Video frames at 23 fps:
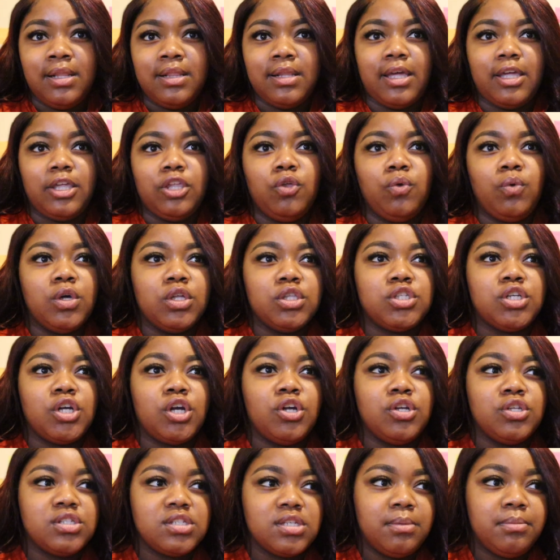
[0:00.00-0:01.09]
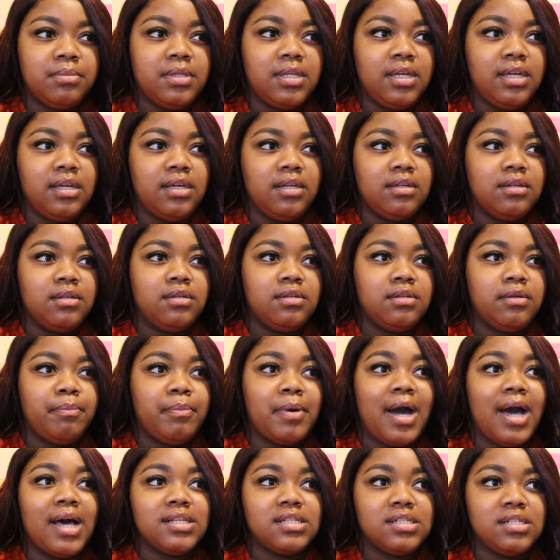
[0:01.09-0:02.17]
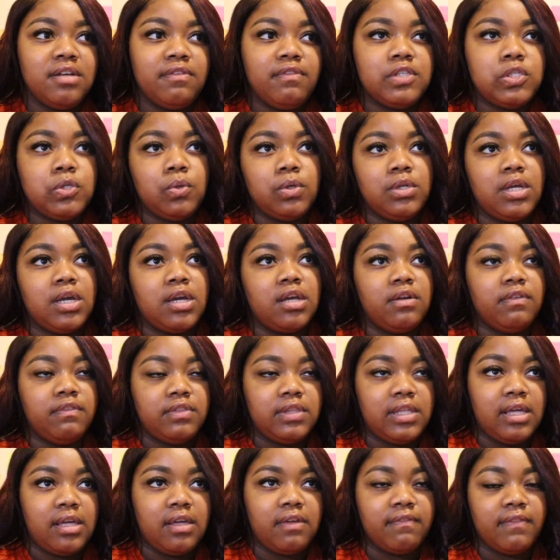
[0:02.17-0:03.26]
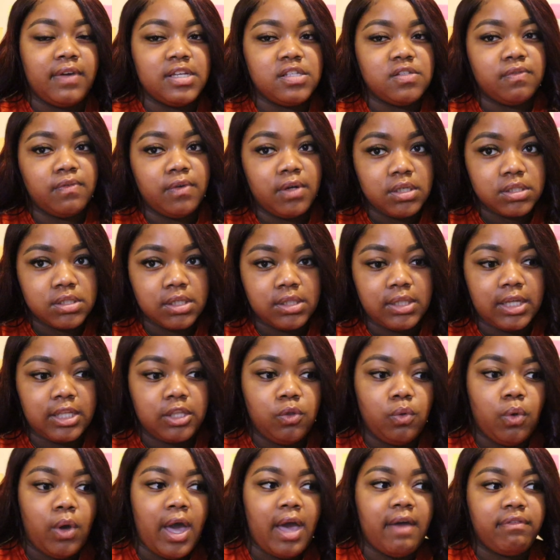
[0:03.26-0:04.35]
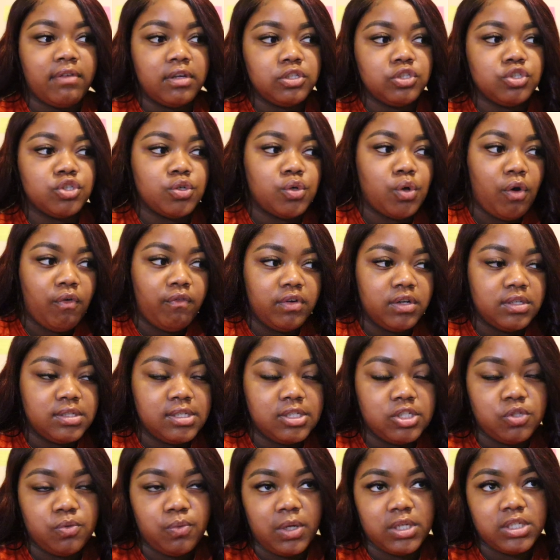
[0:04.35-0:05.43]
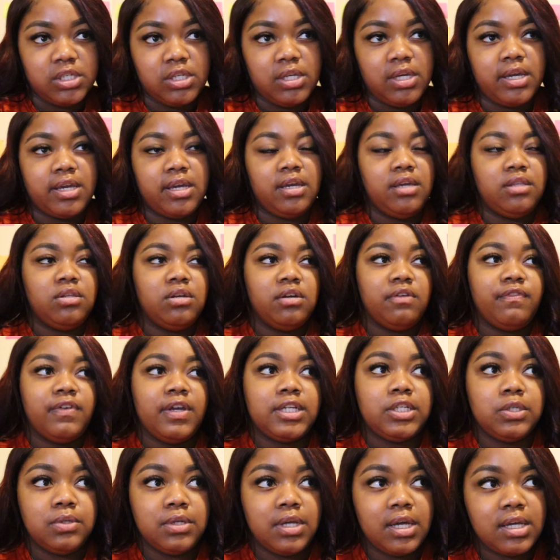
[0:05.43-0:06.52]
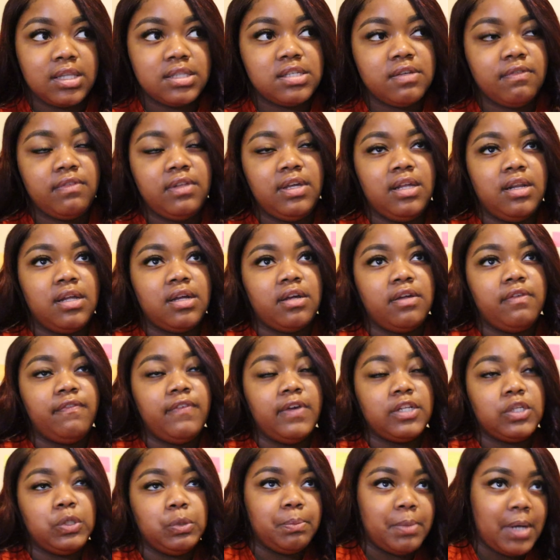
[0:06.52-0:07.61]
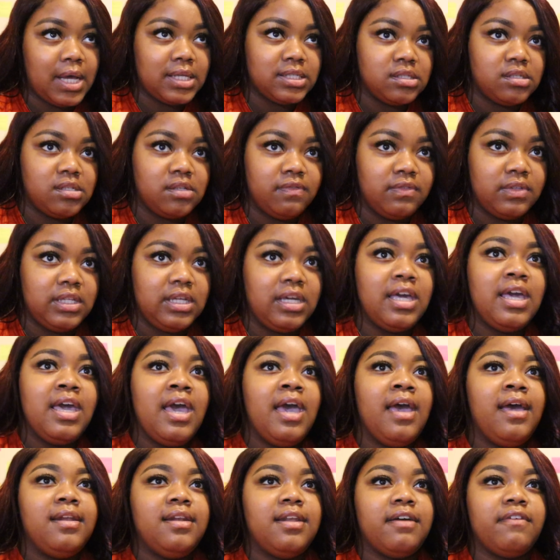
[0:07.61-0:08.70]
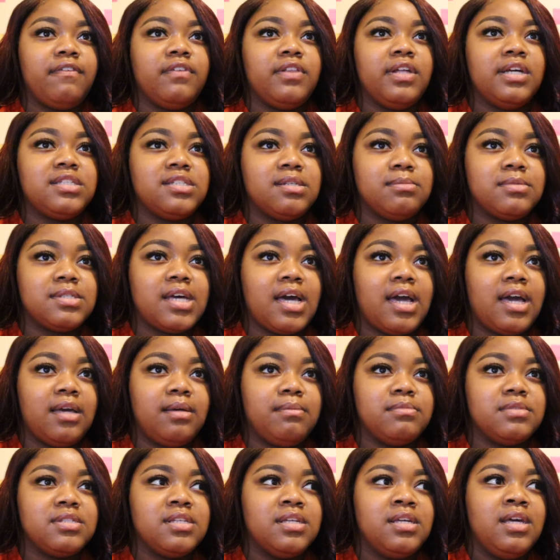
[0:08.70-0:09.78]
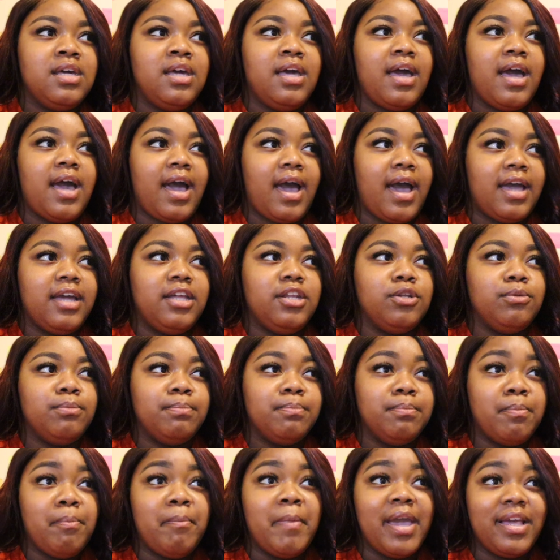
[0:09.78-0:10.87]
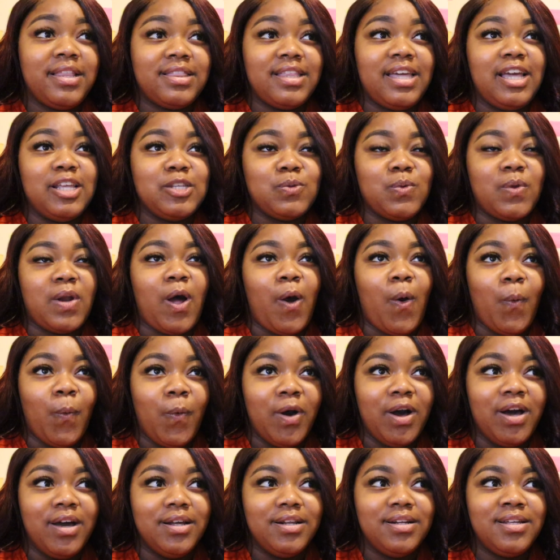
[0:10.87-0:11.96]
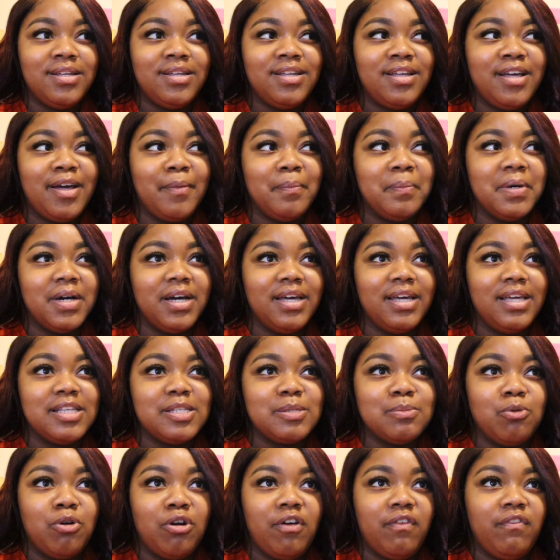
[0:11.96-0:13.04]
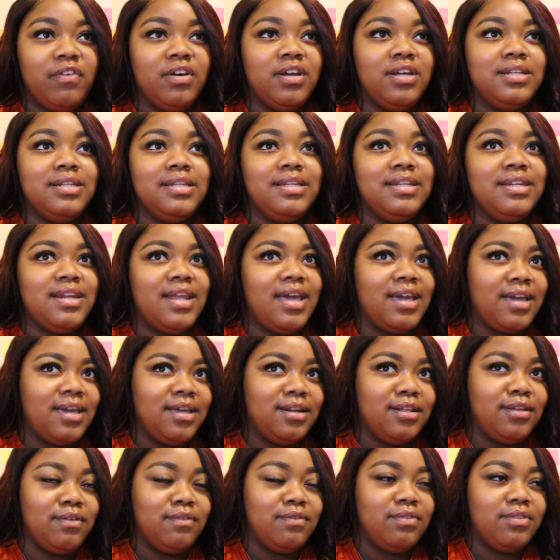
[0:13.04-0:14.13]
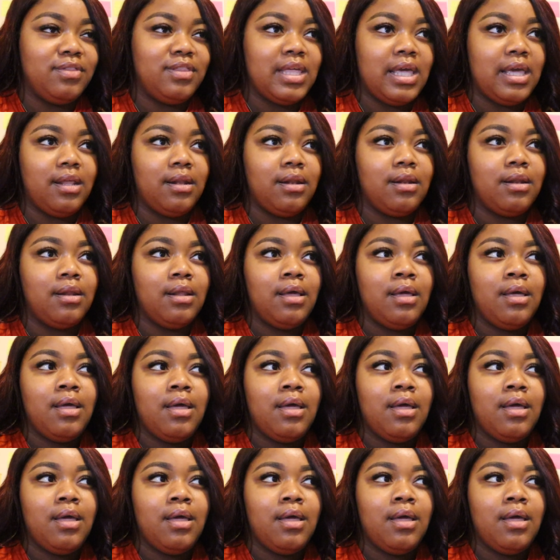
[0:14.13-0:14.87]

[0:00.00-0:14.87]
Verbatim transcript: like you could turn something positive into a negative thing and vice versa. Like you have control over the situation. It could either affect you negatively and it could affect you positively. And I feel like sometimes I make things what I want, but it's more of a negative than